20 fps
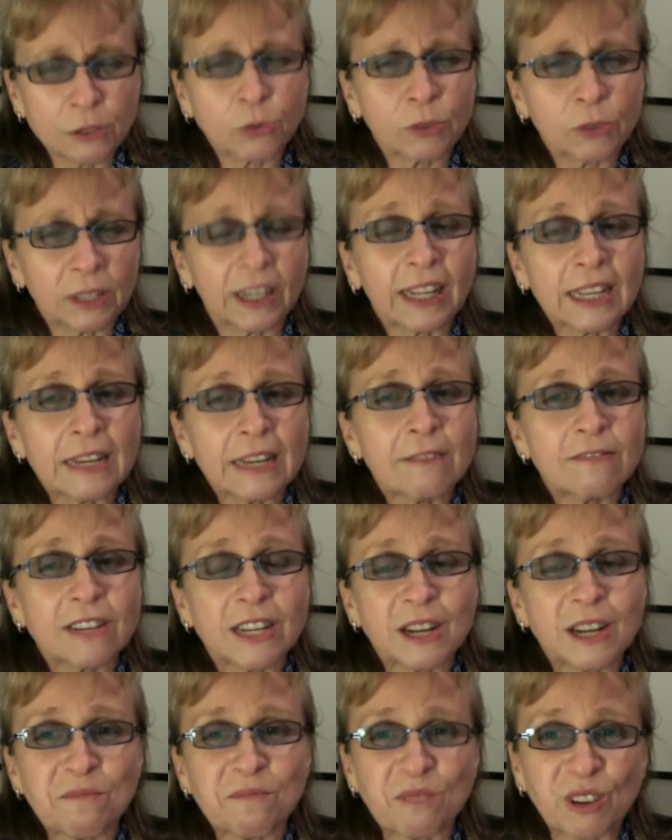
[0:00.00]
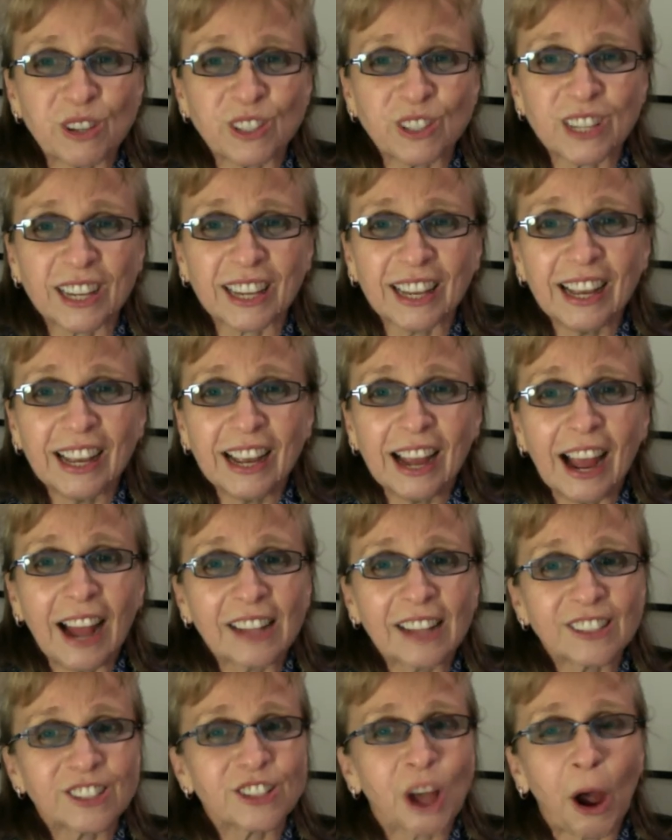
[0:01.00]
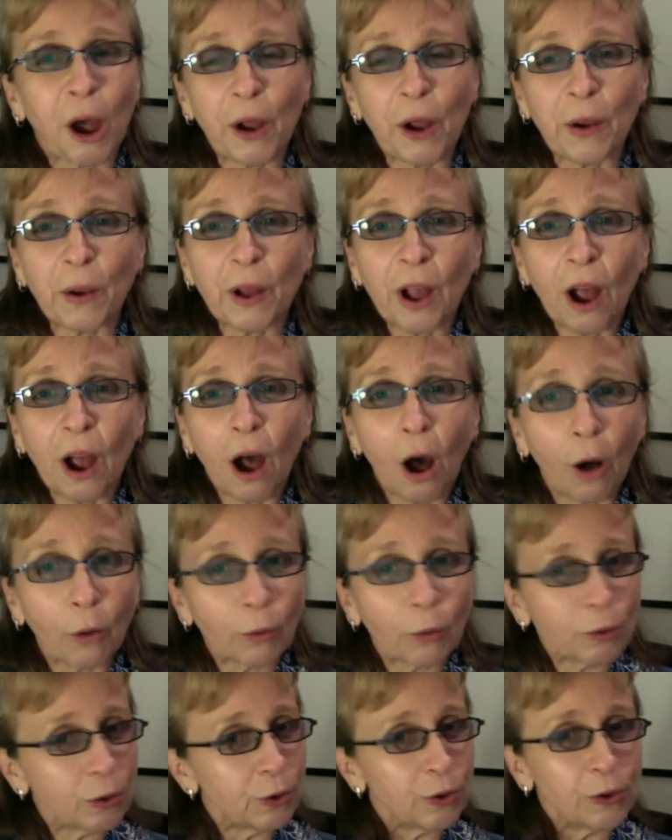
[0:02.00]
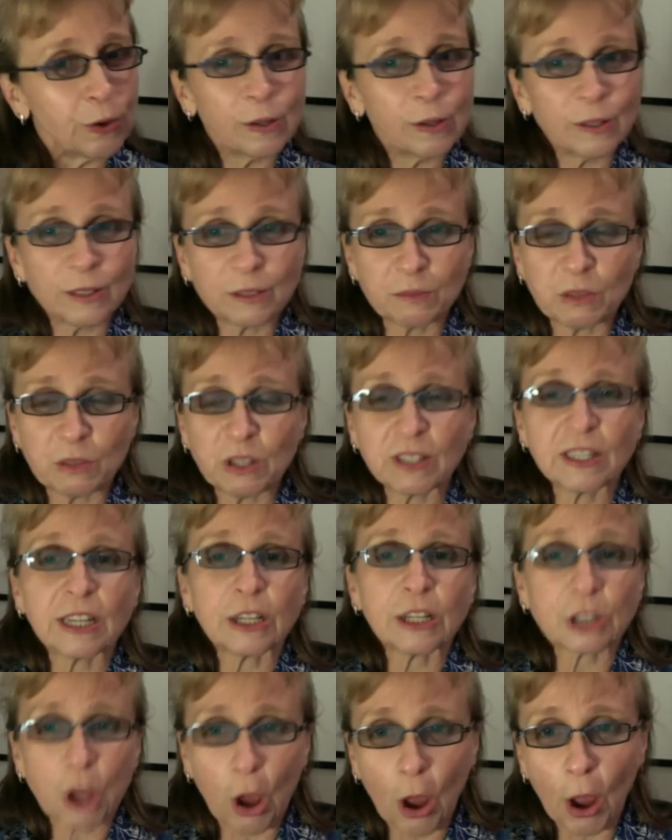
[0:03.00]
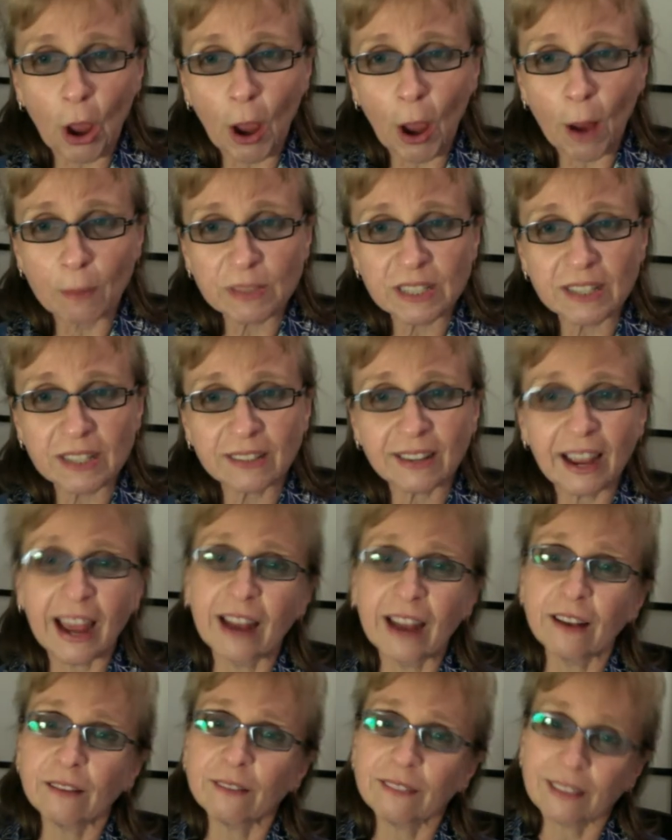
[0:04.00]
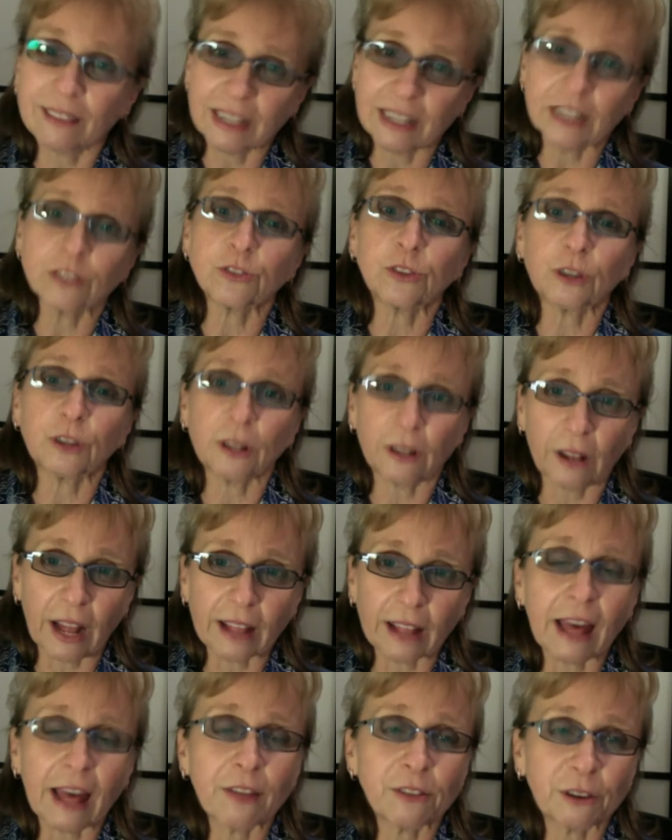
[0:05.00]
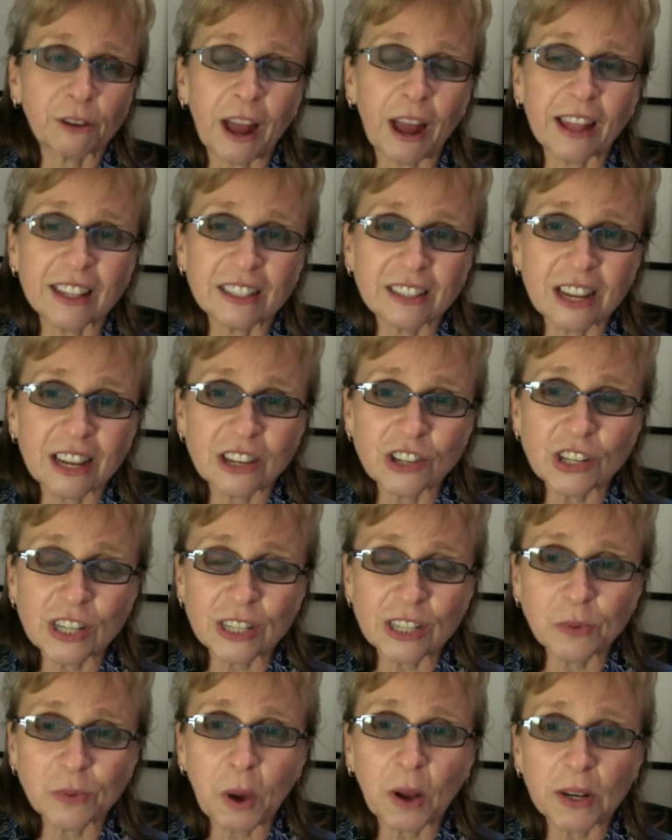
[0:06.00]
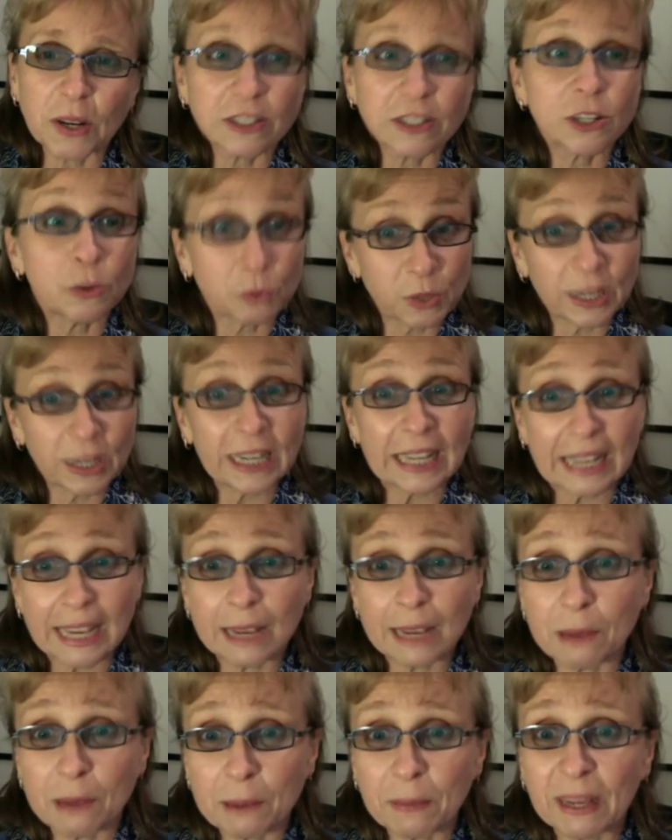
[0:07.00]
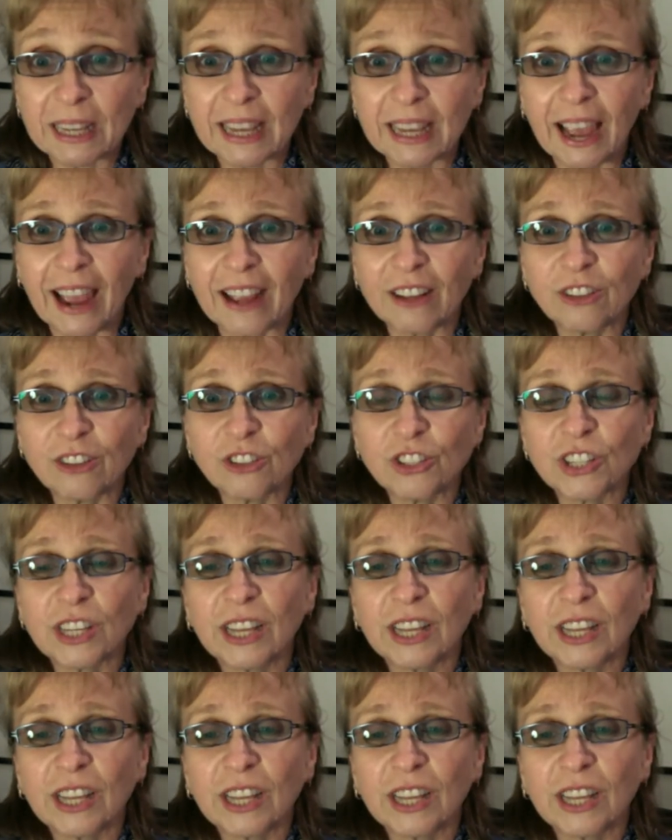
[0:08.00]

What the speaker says: really gifted at music, and so I'll use music terms and things like that throughout the session as well to really keep him engaged.